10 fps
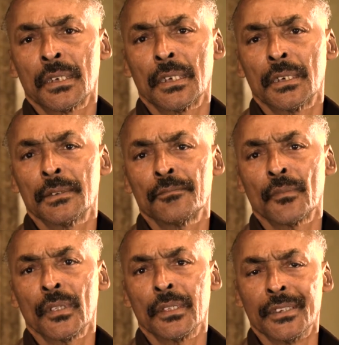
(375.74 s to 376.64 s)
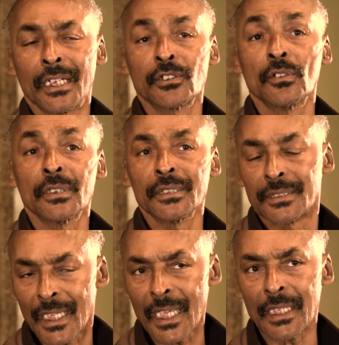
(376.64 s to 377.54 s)
Not only
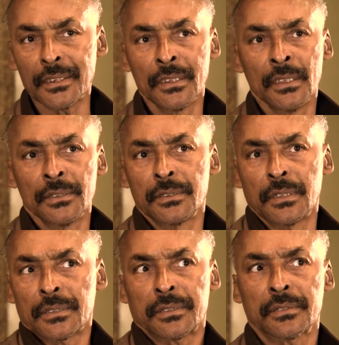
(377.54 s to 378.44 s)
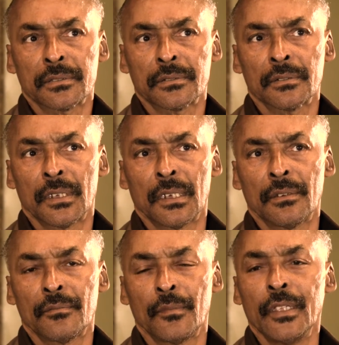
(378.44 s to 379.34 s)
that, just
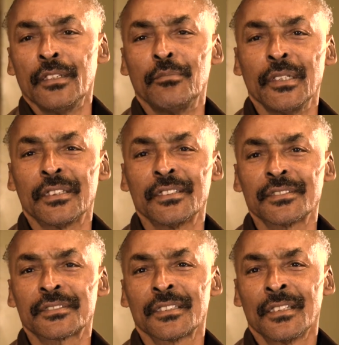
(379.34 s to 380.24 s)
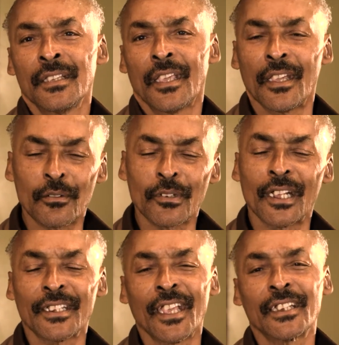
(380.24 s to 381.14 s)
me being this
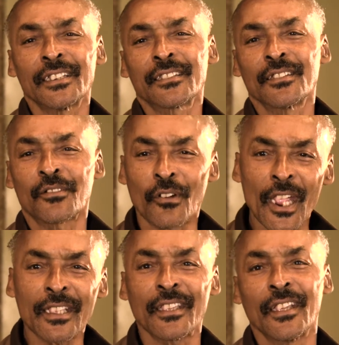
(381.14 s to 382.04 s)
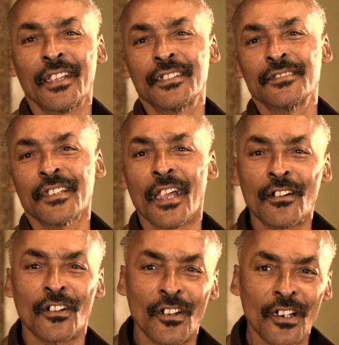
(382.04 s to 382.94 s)
heroin addict and crackhead and
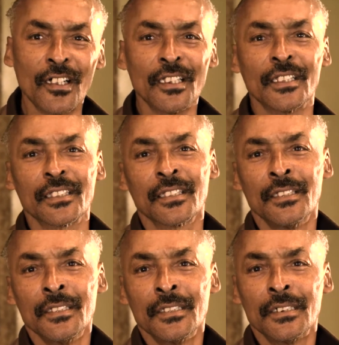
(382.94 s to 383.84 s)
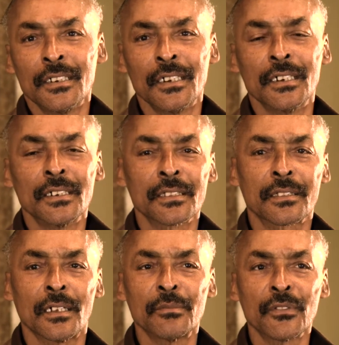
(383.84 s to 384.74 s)
alcoholic,
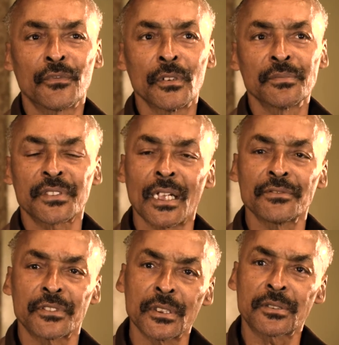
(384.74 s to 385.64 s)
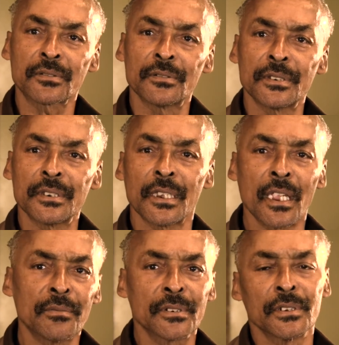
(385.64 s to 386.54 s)
coming from South Central in the
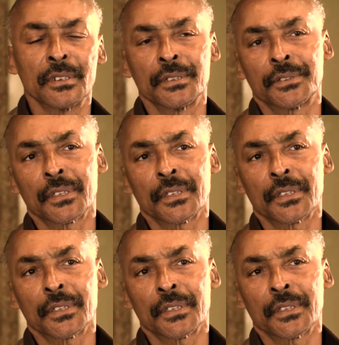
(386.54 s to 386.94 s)
neighborhoods,